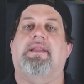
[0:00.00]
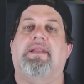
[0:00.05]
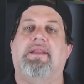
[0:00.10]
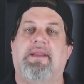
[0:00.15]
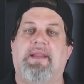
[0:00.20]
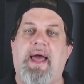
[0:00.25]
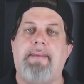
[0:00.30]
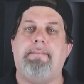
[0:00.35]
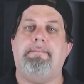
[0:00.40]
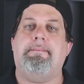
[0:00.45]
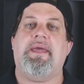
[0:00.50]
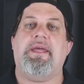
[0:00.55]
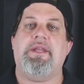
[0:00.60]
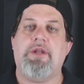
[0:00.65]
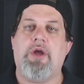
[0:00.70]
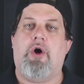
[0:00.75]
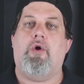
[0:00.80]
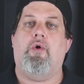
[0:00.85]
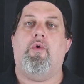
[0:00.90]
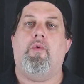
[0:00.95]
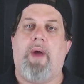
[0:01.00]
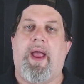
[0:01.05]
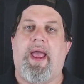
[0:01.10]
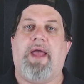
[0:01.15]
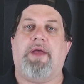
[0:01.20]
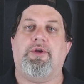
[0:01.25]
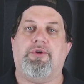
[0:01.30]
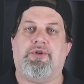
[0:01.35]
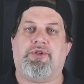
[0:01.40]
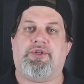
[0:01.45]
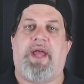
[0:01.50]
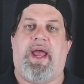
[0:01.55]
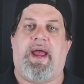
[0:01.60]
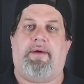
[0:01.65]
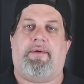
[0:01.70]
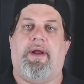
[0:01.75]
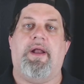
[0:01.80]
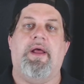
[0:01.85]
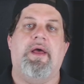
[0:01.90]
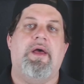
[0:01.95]
let me know where you
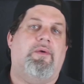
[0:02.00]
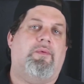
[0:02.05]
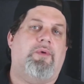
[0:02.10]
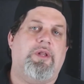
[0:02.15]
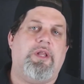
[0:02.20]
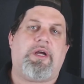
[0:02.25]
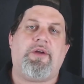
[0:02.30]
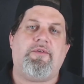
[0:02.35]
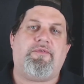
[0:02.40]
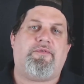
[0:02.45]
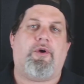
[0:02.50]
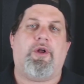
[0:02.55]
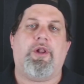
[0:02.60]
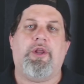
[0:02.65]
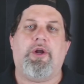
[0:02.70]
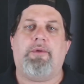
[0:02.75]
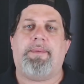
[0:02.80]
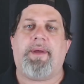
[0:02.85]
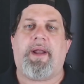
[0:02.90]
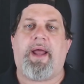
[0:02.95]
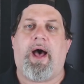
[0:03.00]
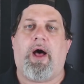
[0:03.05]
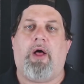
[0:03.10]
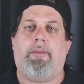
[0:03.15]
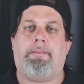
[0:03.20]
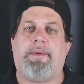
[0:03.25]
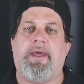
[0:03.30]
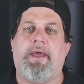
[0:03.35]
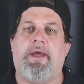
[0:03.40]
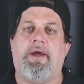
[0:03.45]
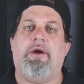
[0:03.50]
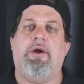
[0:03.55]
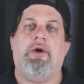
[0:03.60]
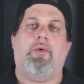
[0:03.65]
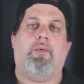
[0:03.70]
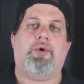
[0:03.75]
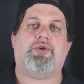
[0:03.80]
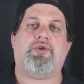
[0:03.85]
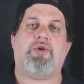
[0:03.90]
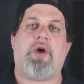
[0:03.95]
share it. We're looking for a little bit of help here.
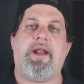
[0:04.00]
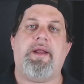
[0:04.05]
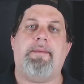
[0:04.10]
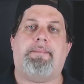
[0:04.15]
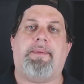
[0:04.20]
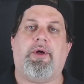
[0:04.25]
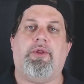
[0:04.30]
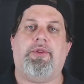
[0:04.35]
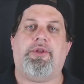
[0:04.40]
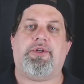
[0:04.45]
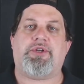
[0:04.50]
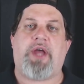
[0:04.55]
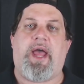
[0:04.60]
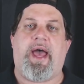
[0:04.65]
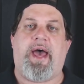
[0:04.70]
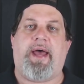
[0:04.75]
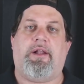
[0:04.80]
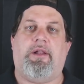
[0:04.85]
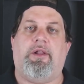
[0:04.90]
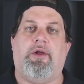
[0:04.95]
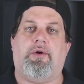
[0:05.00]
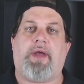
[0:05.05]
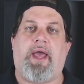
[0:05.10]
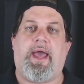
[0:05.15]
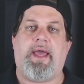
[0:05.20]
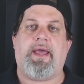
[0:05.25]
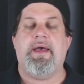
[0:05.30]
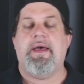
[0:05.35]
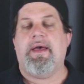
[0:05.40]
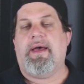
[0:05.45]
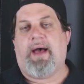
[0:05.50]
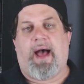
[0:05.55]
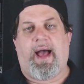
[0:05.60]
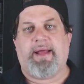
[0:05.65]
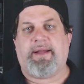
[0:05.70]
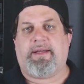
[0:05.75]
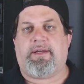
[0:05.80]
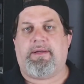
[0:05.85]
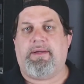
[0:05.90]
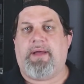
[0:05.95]
We're trying to build the channel, okay?
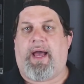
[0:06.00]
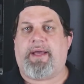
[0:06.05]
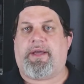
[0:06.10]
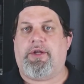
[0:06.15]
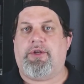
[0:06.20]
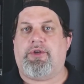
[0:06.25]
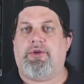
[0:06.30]
I could